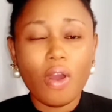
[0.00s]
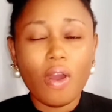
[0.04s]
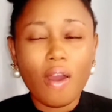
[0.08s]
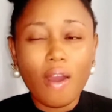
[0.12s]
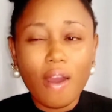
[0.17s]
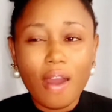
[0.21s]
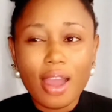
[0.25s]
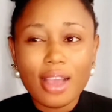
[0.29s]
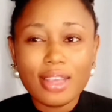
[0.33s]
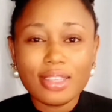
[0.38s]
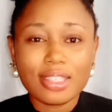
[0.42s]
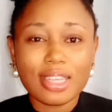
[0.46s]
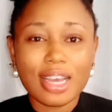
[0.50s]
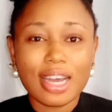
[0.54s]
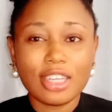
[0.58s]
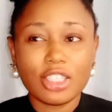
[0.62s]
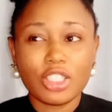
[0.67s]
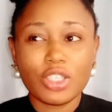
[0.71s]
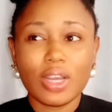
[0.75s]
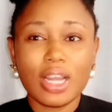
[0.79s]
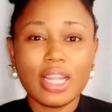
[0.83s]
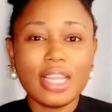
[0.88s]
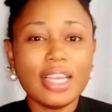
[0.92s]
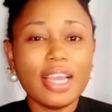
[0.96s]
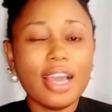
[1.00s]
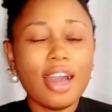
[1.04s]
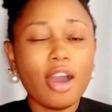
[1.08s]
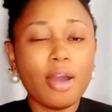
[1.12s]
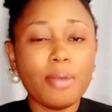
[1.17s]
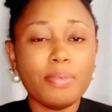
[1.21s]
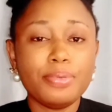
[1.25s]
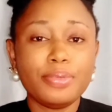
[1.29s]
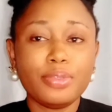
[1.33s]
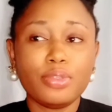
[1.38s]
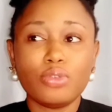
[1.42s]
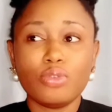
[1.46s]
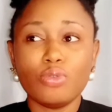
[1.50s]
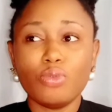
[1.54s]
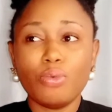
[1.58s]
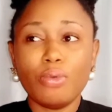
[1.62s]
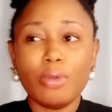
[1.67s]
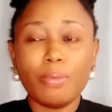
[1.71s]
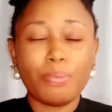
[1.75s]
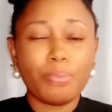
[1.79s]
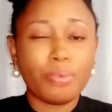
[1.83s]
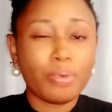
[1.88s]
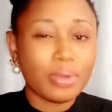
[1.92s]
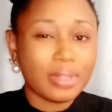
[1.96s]
Oils actually helps to
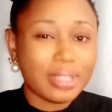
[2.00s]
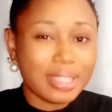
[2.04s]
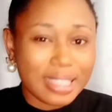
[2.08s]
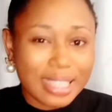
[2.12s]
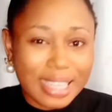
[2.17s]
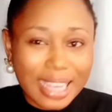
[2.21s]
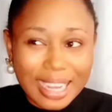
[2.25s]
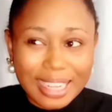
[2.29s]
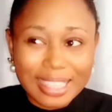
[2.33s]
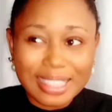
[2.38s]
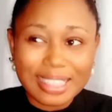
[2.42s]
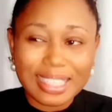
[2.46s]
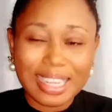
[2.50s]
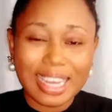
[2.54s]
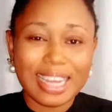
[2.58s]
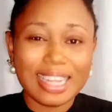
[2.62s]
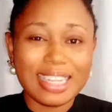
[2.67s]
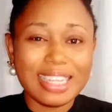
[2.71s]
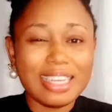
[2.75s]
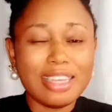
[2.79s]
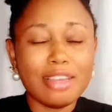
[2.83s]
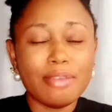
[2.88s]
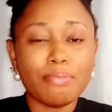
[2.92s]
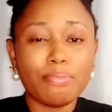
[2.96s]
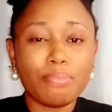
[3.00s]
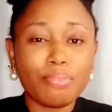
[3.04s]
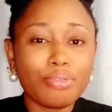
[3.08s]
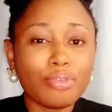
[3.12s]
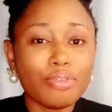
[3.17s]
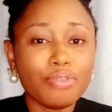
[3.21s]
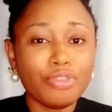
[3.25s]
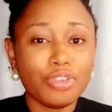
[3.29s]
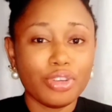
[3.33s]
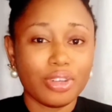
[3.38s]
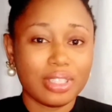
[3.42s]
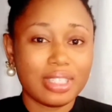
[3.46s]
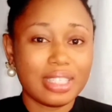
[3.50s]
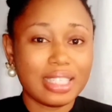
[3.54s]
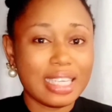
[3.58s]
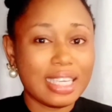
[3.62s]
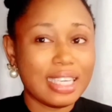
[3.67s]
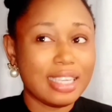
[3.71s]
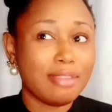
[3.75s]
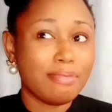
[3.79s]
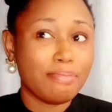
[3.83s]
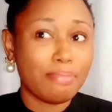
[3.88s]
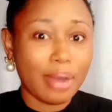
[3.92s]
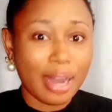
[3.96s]
protect and improve your
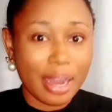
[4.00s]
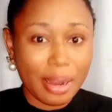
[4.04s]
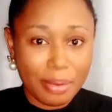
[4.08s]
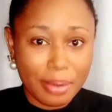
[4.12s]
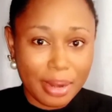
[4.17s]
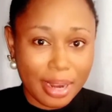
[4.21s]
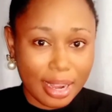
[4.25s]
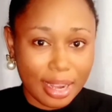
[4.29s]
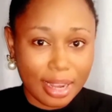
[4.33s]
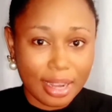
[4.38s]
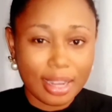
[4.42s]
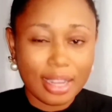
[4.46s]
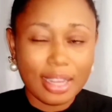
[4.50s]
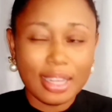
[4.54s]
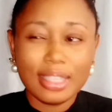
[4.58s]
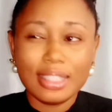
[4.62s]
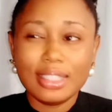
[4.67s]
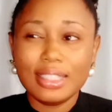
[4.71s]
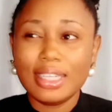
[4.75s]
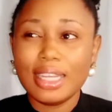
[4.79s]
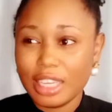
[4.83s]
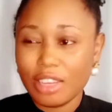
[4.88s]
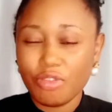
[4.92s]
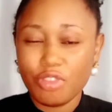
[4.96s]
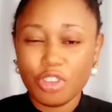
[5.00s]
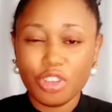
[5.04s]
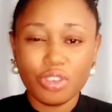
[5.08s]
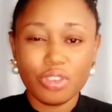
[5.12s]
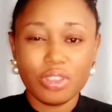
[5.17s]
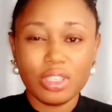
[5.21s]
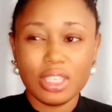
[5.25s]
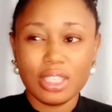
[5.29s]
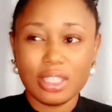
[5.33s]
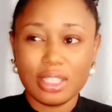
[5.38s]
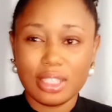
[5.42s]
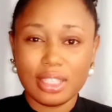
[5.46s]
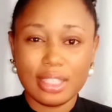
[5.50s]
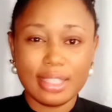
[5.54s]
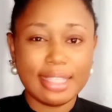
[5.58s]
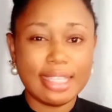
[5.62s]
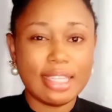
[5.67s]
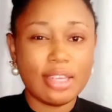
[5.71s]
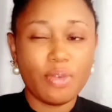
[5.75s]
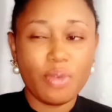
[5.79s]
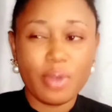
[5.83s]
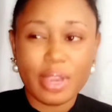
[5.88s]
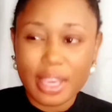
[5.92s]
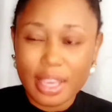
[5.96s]
skin barrier, giving you this
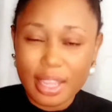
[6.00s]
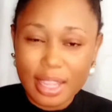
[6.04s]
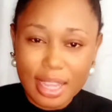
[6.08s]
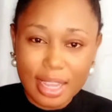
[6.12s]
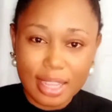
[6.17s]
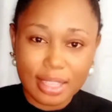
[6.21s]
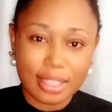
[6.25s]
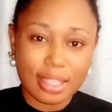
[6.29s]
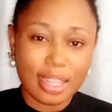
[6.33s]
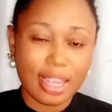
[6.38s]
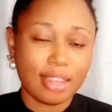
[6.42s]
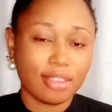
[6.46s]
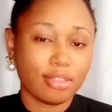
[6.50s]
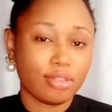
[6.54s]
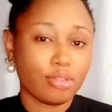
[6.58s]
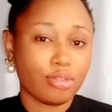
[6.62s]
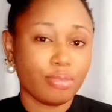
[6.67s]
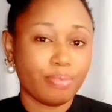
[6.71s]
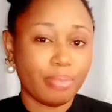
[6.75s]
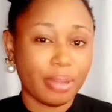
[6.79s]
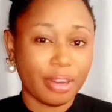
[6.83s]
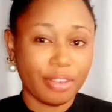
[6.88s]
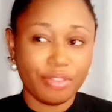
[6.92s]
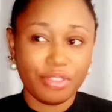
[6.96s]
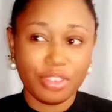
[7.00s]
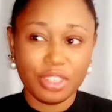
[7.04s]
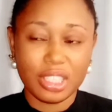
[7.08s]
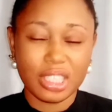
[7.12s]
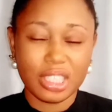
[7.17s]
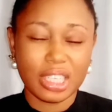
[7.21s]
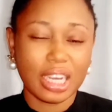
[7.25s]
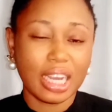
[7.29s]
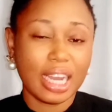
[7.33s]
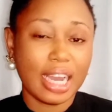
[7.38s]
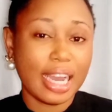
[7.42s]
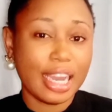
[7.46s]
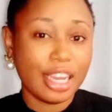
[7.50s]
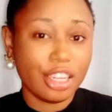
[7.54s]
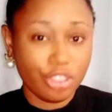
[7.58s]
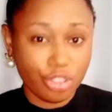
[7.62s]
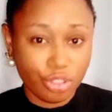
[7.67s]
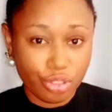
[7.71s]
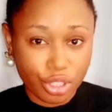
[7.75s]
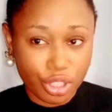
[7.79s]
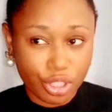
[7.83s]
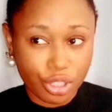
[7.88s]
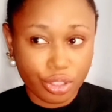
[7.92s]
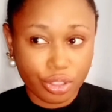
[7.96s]
silkiness and superficial
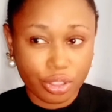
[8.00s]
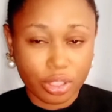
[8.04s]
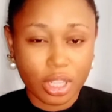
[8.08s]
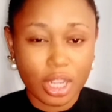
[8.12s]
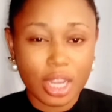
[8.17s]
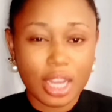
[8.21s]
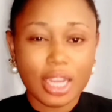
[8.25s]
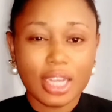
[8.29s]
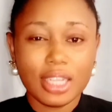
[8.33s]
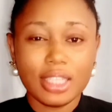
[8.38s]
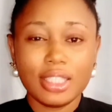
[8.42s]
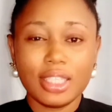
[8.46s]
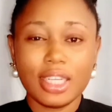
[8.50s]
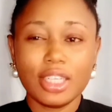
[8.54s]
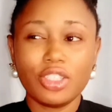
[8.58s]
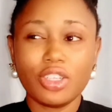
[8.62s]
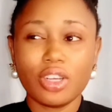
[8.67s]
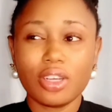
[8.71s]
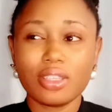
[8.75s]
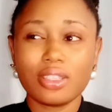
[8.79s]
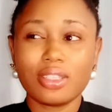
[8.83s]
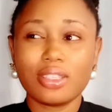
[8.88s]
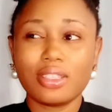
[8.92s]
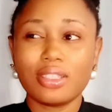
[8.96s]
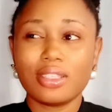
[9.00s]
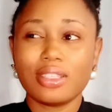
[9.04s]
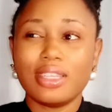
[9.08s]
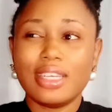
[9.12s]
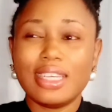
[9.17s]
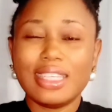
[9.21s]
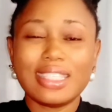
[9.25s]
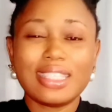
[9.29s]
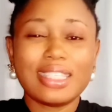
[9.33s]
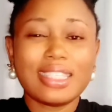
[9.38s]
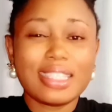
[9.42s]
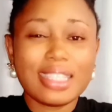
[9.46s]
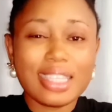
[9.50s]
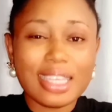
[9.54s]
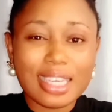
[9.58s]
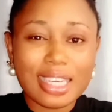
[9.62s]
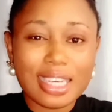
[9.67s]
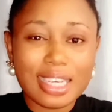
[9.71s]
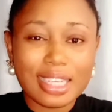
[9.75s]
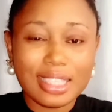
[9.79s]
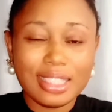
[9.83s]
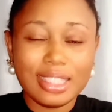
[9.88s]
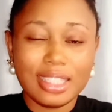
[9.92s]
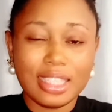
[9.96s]
hydration. They just
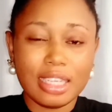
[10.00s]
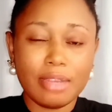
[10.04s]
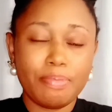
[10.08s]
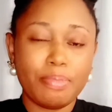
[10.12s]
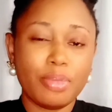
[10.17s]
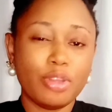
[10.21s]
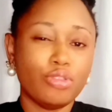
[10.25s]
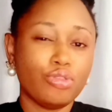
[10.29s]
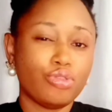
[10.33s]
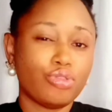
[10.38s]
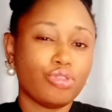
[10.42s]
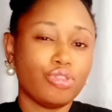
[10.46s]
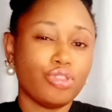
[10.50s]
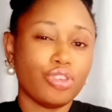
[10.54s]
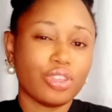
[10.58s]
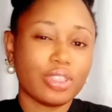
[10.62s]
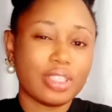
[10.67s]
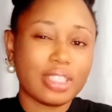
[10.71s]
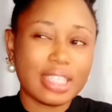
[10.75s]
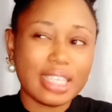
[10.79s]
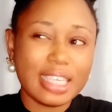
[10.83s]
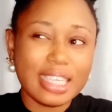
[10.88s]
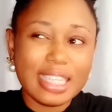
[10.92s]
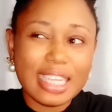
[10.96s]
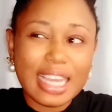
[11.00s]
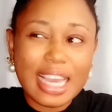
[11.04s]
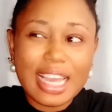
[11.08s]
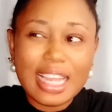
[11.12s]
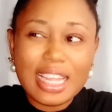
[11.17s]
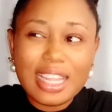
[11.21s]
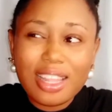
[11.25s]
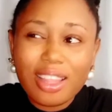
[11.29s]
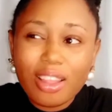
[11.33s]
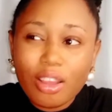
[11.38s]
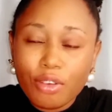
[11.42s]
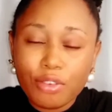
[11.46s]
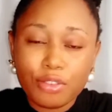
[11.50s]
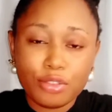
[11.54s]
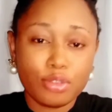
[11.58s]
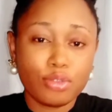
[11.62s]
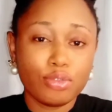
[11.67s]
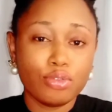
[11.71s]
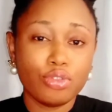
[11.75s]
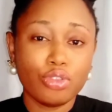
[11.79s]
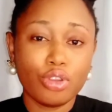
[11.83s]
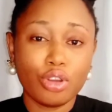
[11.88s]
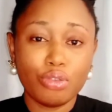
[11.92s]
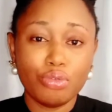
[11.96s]
sink deep into your skin enough
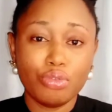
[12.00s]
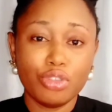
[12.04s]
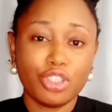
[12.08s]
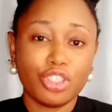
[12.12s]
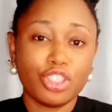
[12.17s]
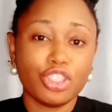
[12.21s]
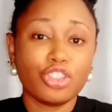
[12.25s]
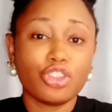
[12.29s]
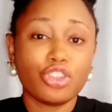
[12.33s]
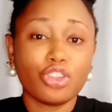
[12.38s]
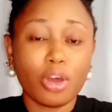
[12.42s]
to nourish the